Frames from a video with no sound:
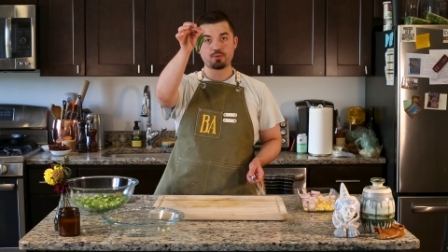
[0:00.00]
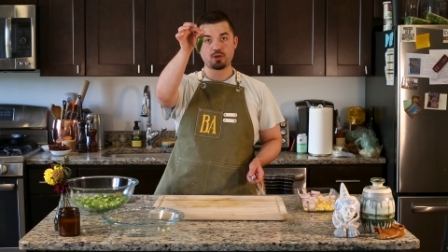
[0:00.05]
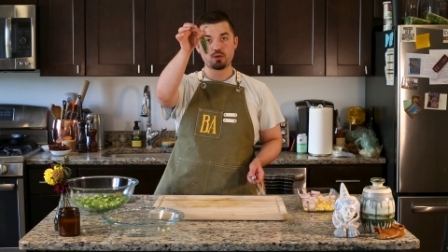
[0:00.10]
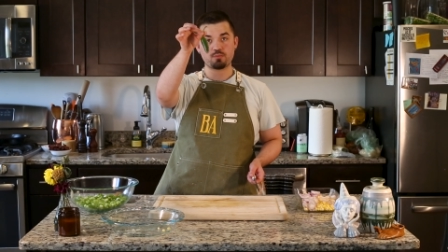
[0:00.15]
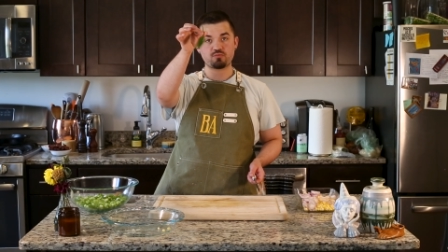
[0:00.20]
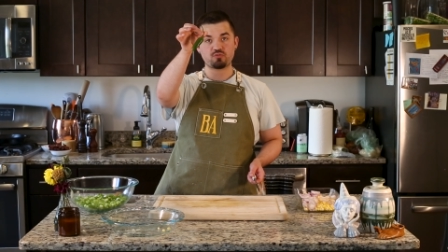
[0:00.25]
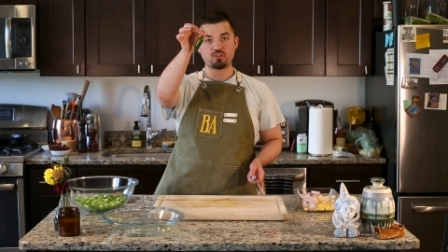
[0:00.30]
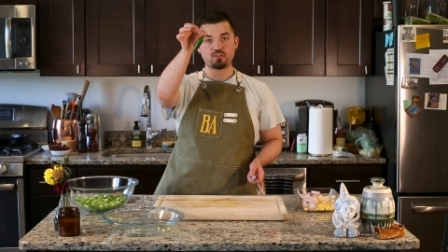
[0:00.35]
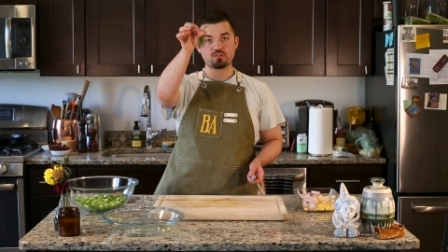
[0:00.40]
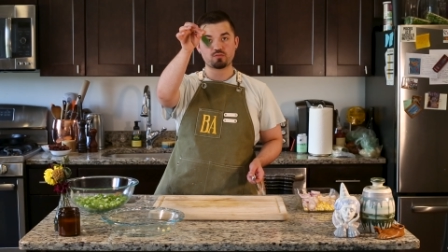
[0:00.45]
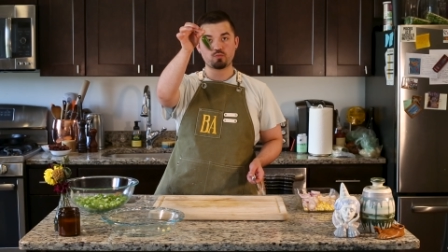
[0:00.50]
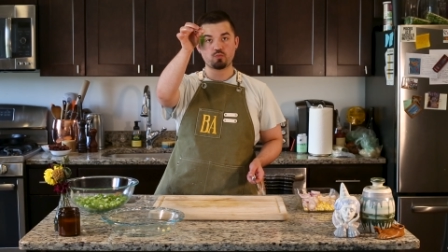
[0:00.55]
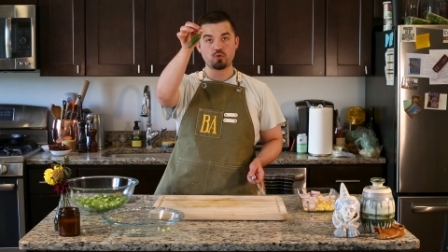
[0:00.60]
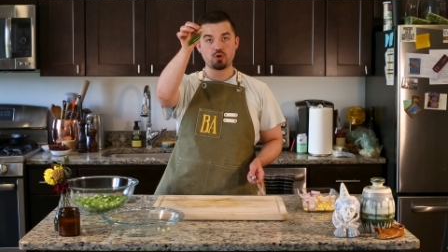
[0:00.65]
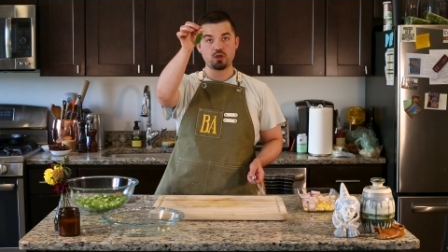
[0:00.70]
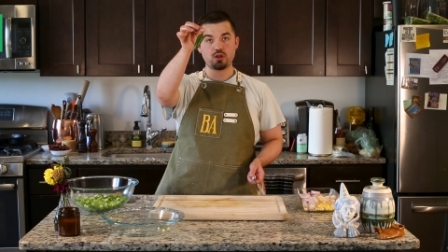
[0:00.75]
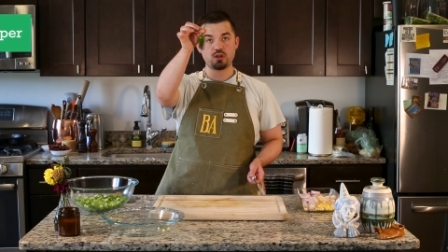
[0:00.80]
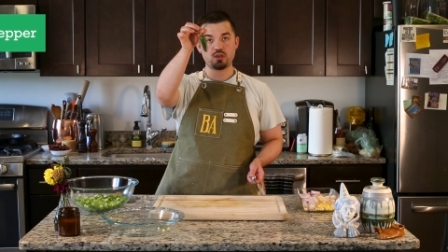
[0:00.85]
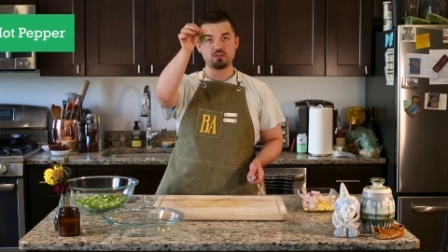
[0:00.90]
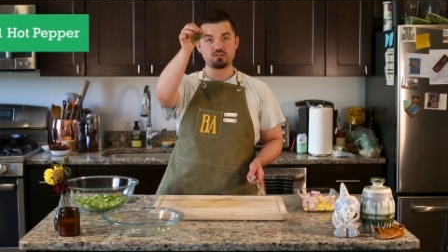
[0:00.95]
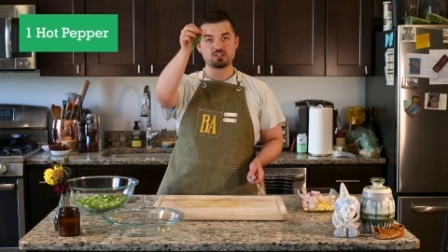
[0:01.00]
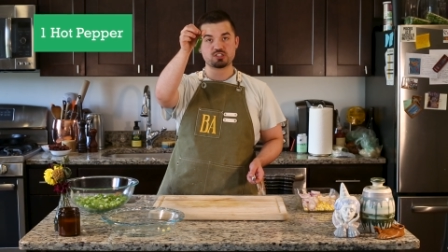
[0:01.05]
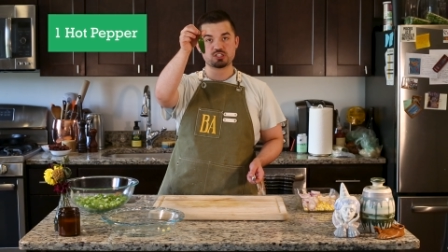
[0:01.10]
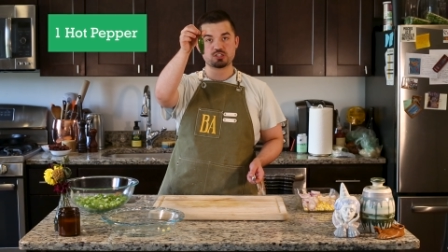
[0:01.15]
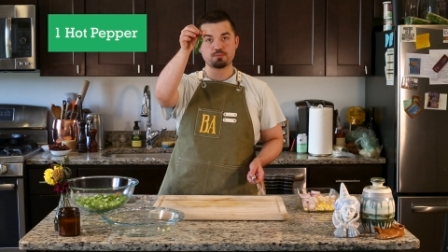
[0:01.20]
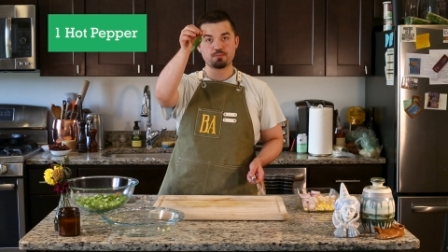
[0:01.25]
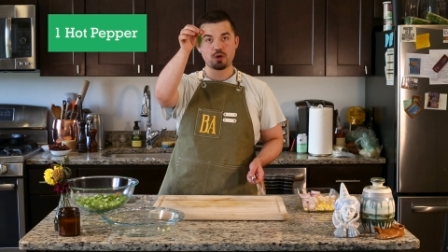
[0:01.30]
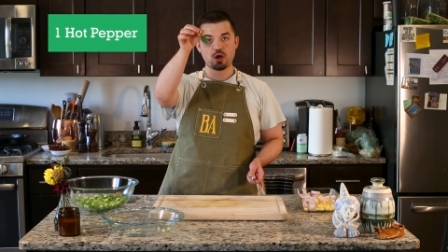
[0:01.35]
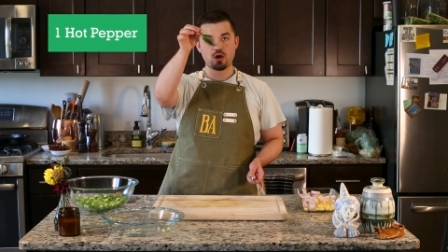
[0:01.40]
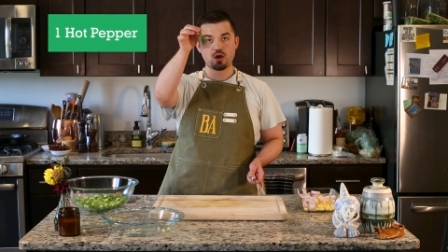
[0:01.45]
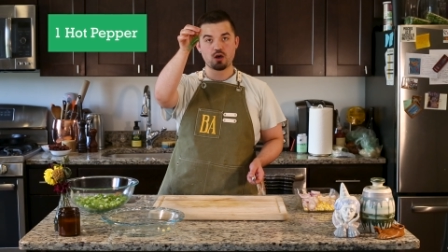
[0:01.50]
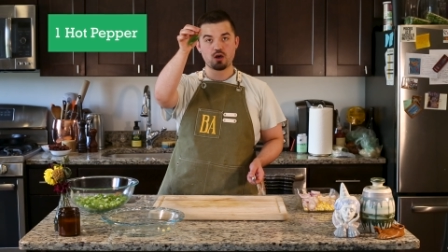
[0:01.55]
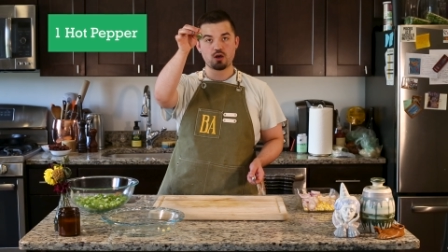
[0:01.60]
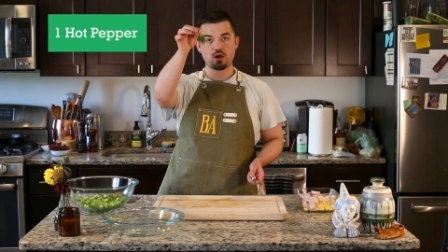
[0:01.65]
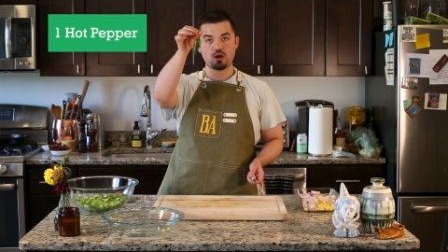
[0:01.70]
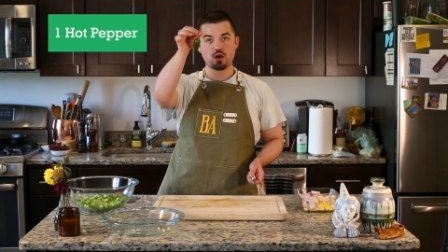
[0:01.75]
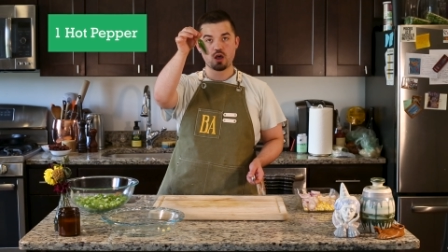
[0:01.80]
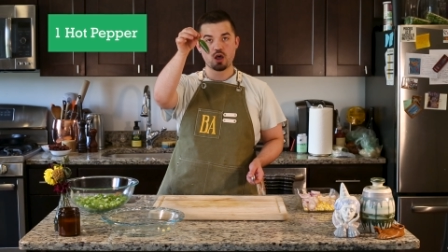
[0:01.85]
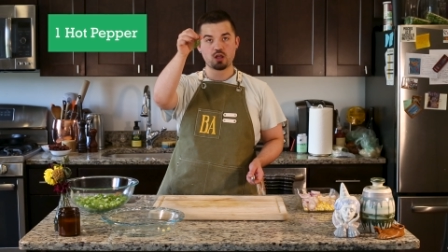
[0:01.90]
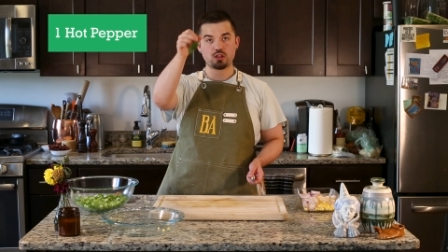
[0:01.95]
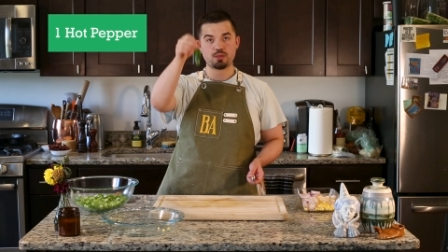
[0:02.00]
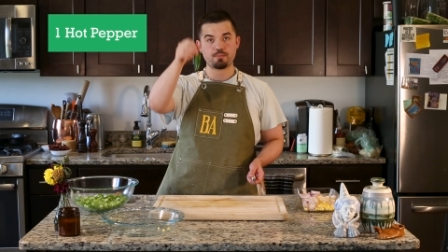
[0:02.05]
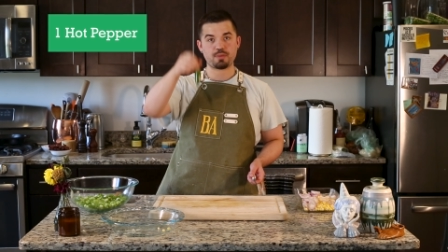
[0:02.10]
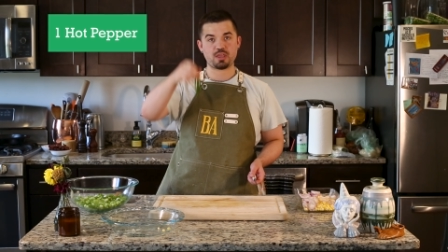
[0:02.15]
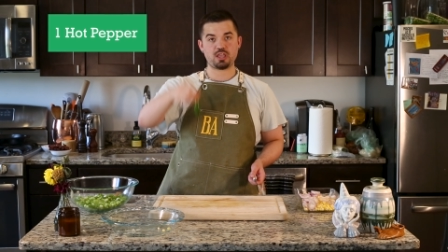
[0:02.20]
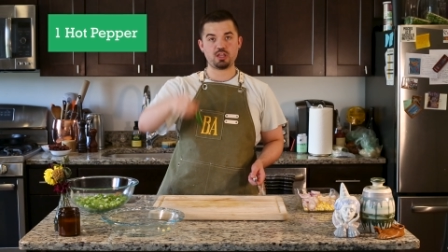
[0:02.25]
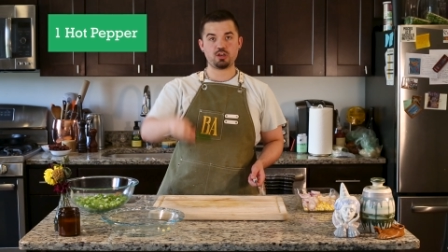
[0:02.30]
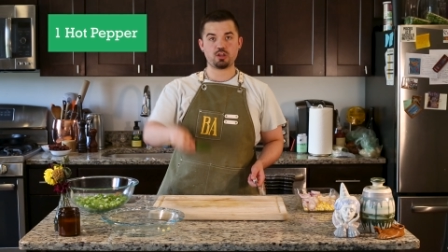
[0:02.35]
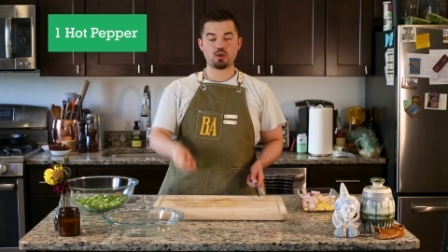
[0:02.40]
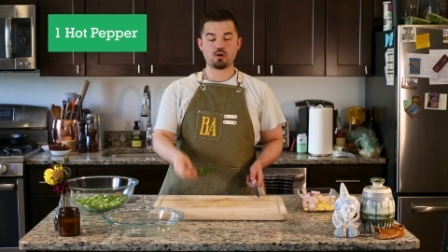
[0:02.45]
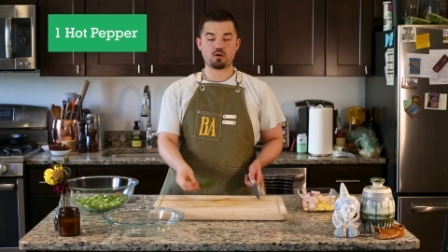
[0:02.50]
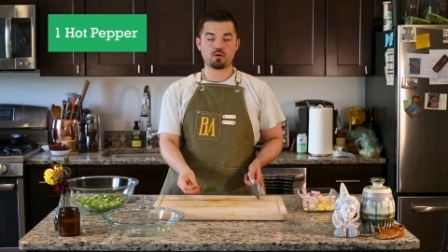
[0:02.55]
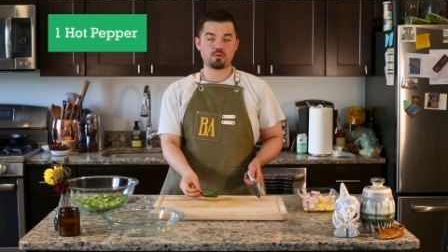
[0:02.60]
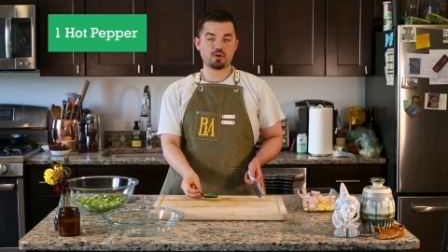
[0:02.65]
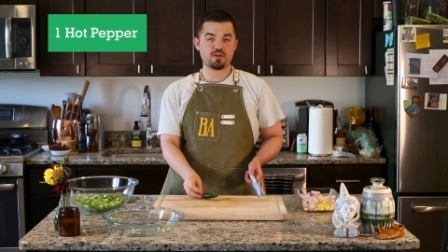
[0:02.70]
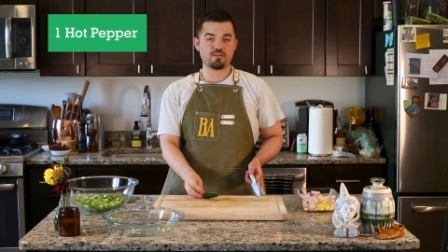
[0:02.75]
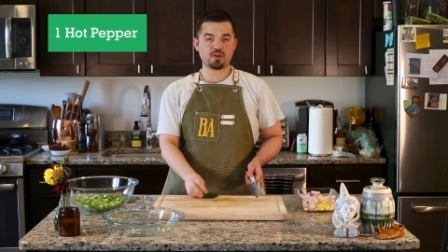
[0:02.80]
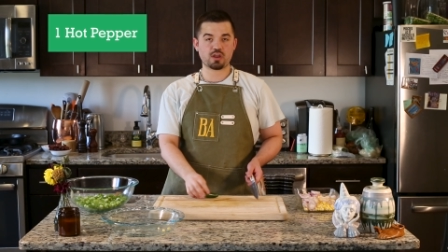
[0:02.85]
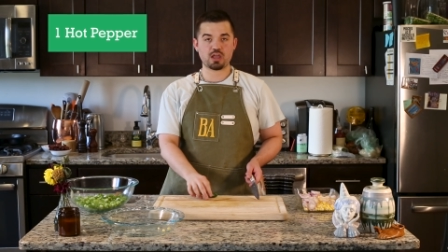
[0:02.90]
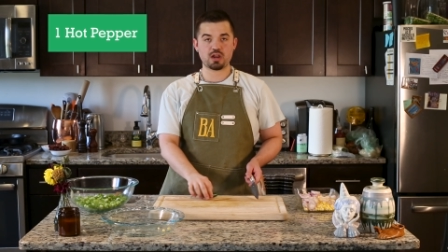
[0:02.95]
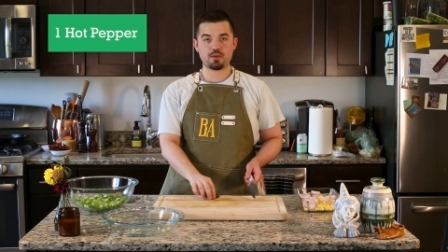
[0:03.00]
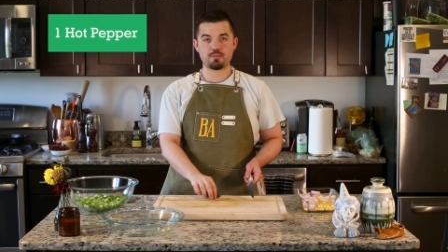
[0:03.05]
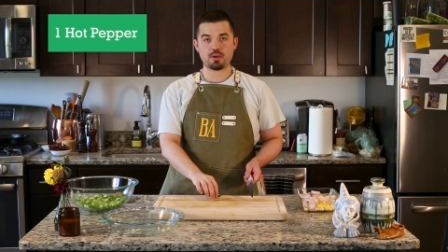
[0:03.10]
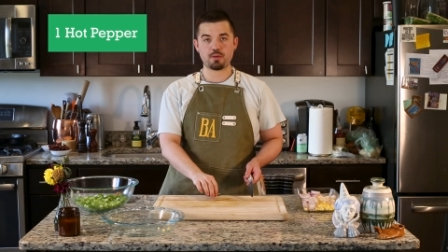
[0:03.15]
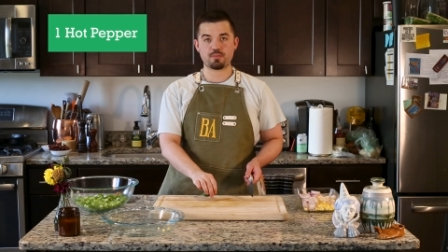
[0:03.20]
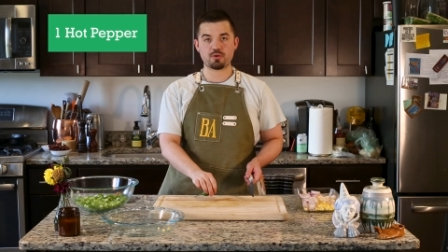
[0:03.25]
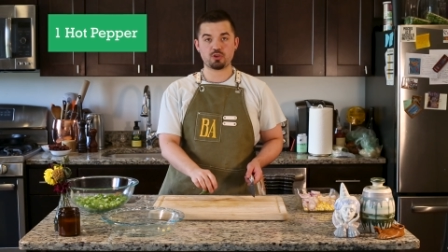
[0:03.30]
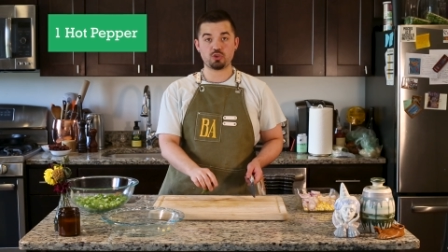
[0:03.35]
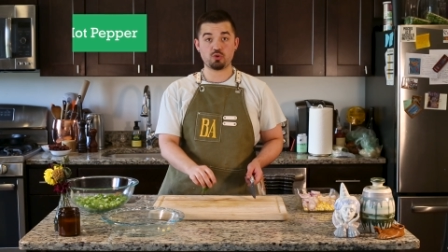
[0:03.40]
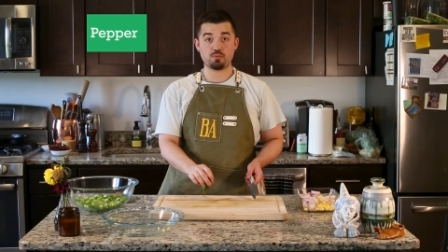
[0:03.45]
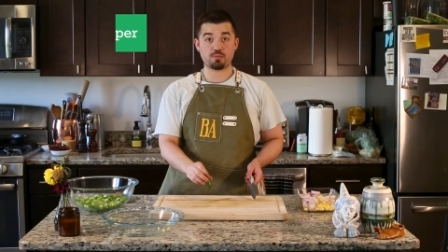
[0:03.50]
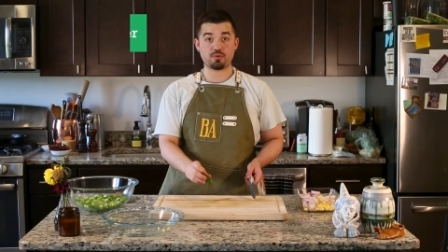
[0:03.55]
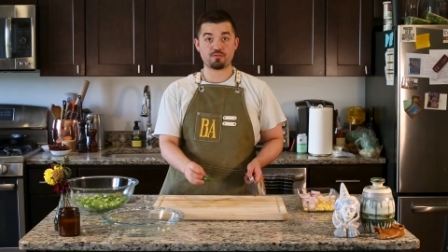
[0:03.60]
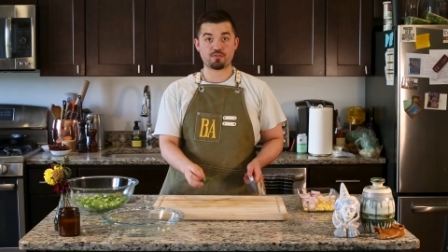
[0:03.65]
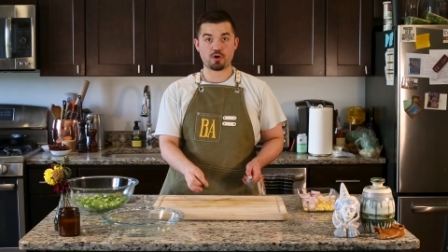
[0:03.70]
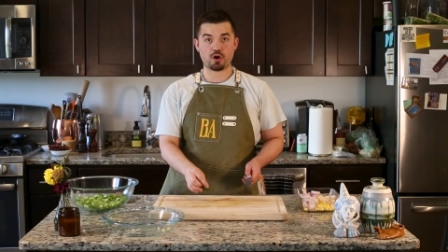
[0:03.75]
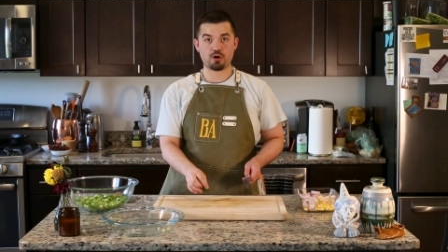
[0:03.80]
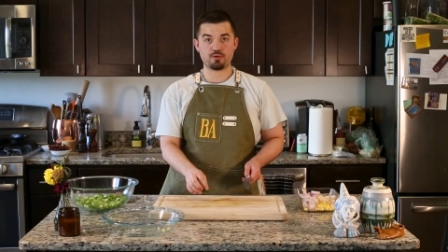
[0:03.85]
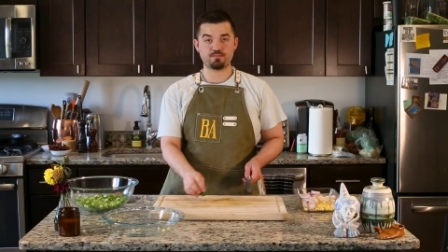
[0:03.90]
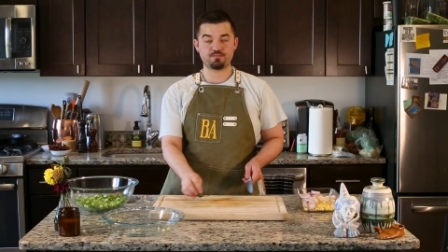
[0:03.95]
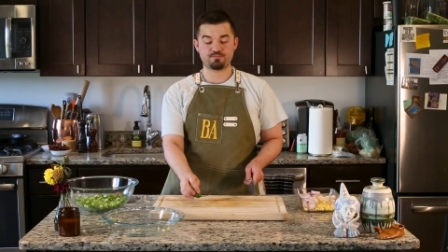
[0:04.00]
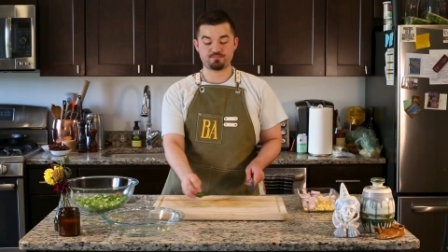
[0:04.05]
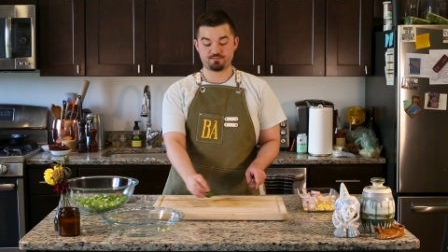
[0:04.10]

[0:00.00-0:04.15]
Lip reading: up just one small jalapeno or whatever kind of pepper you prefer.